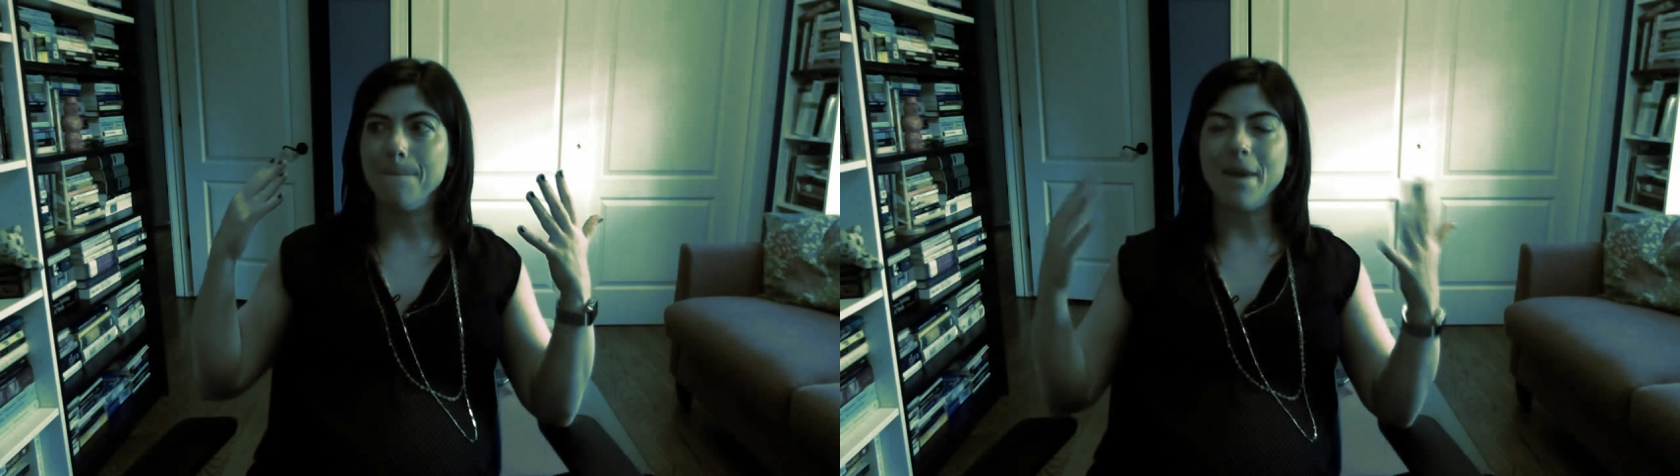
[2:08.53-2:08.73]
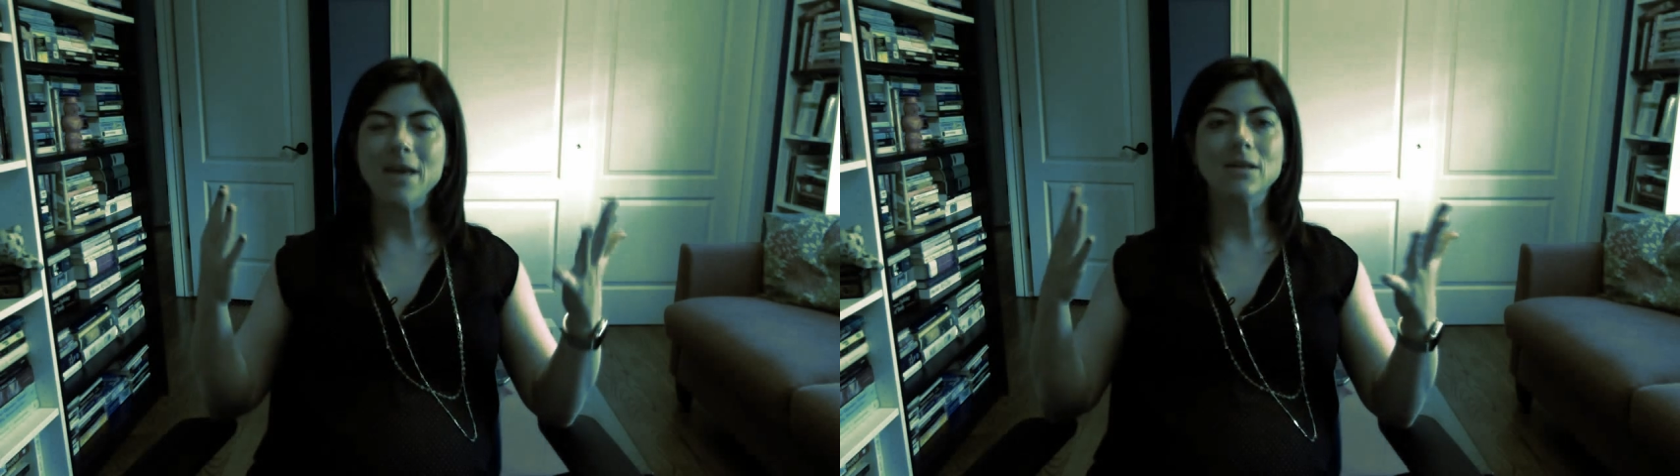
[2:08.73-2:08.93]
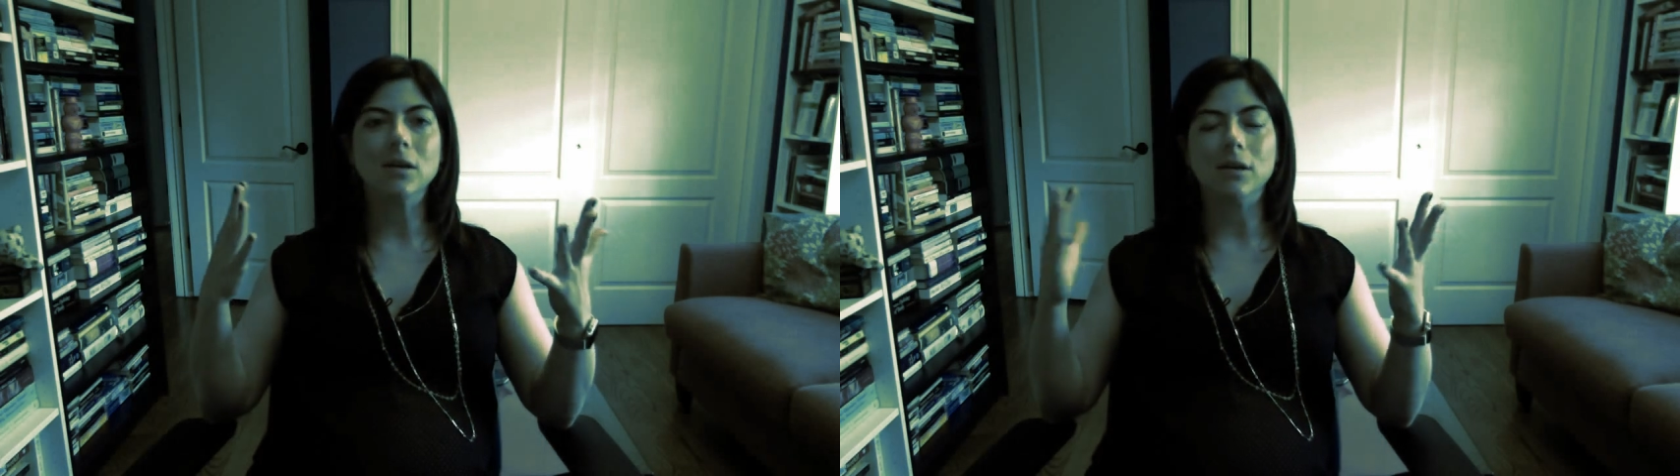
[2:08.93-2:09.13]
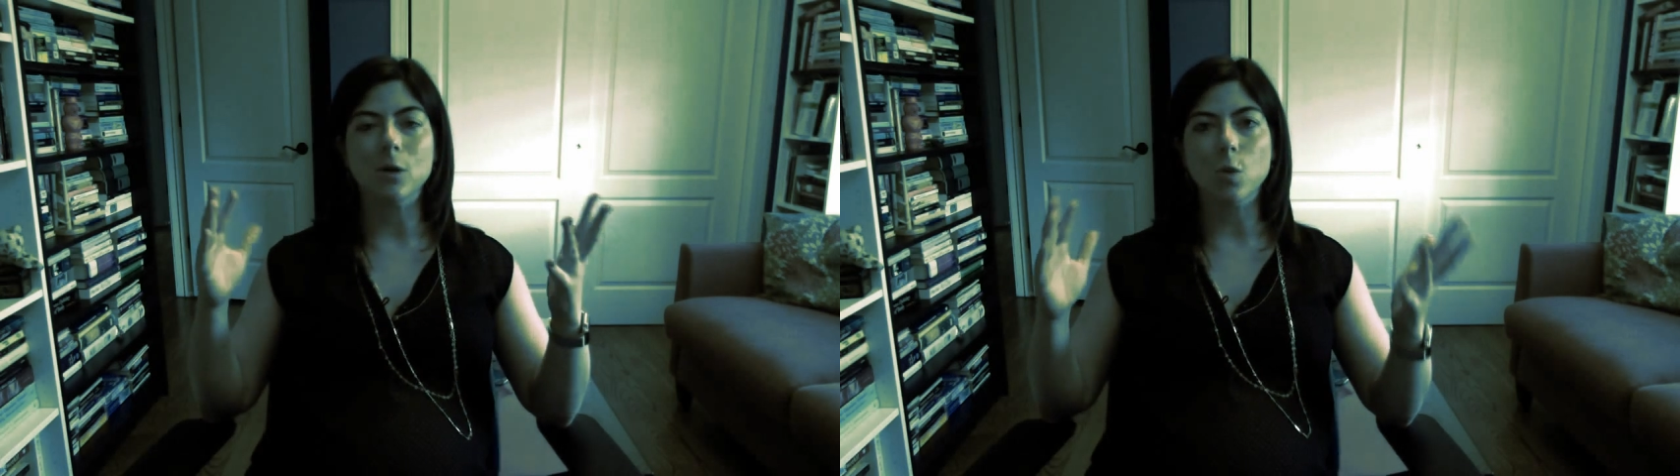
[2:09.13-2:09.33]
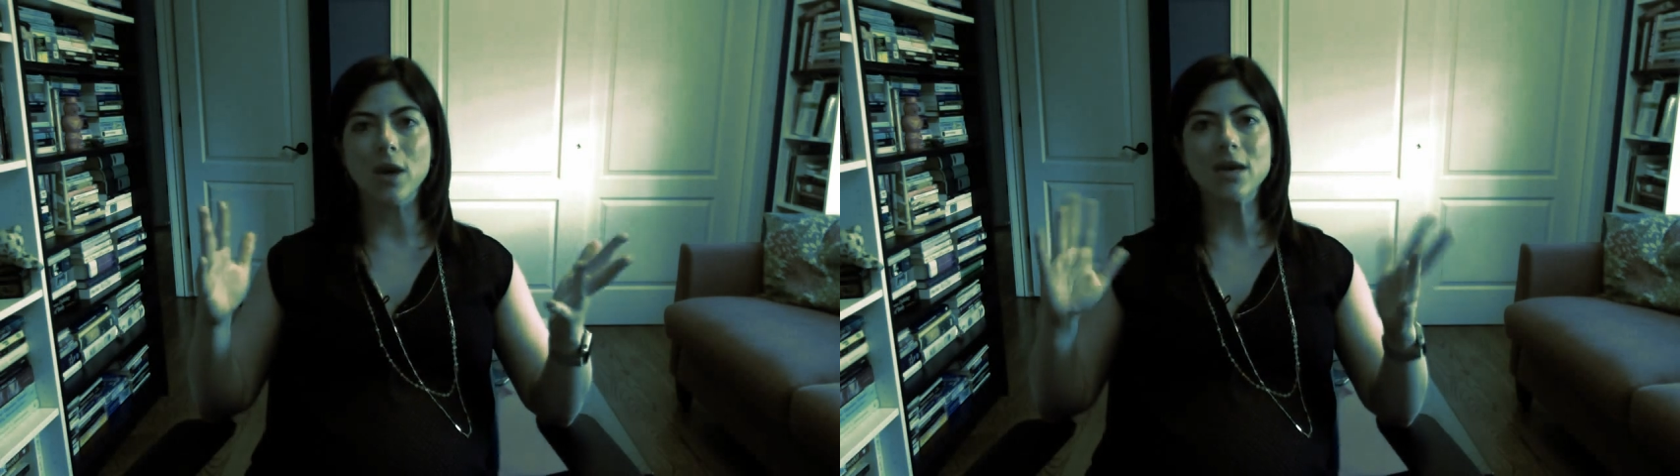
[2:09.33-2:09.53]
basically
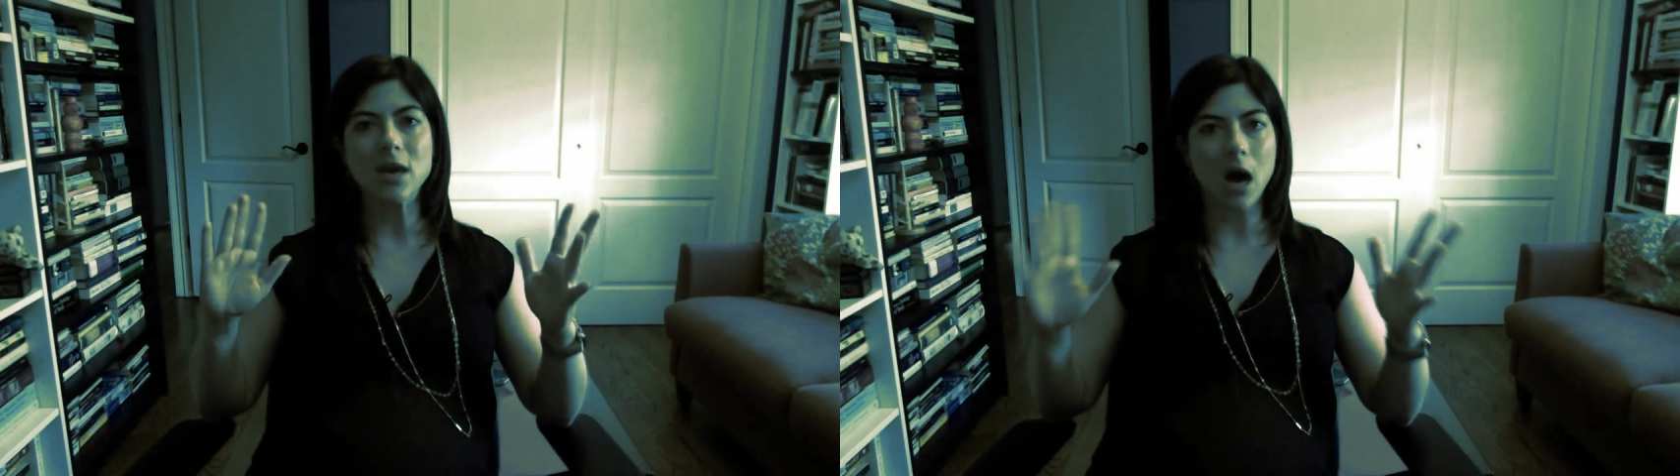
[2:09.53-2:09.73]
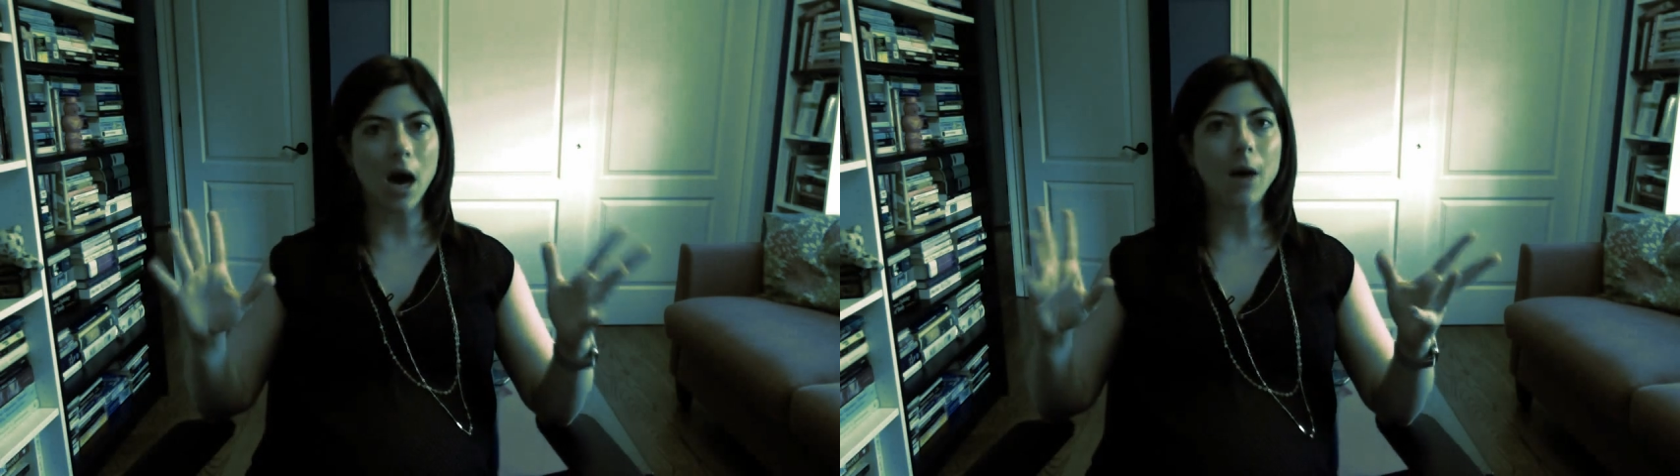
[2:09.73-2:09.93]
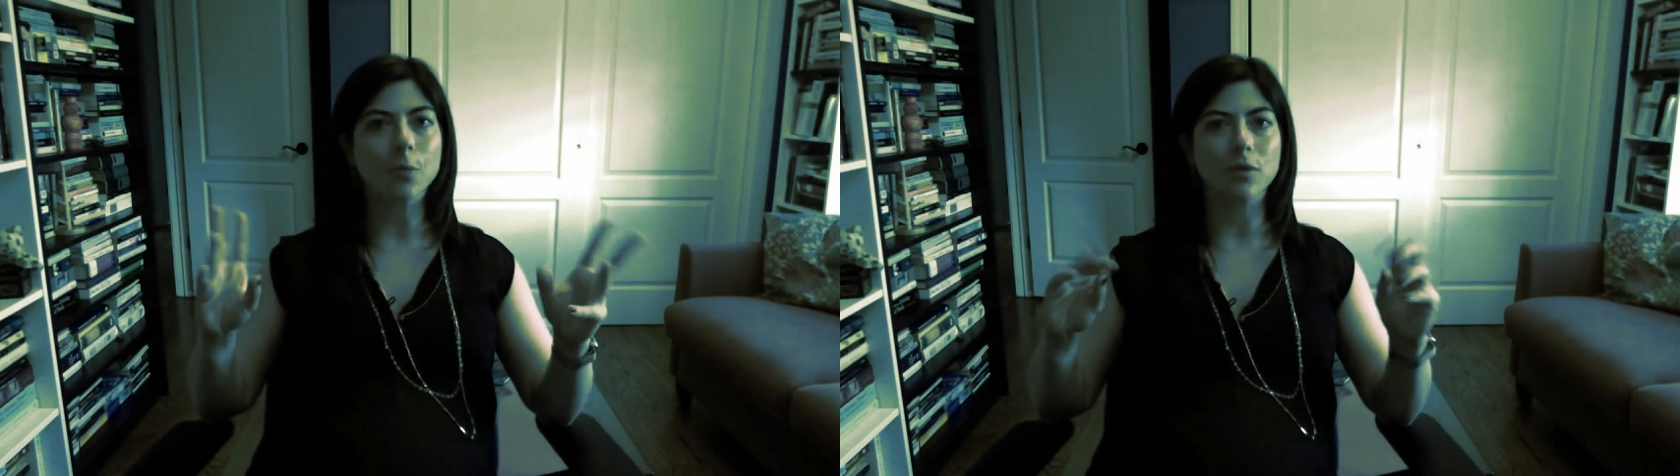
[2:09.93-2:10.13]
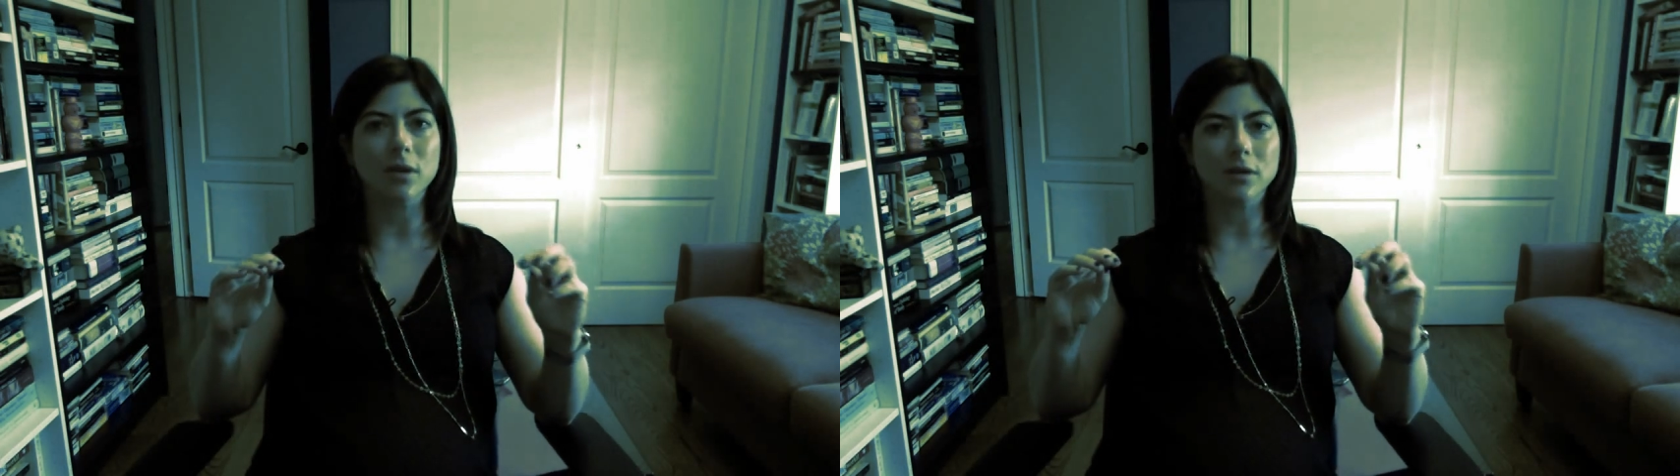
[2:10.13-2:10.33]
waking up with a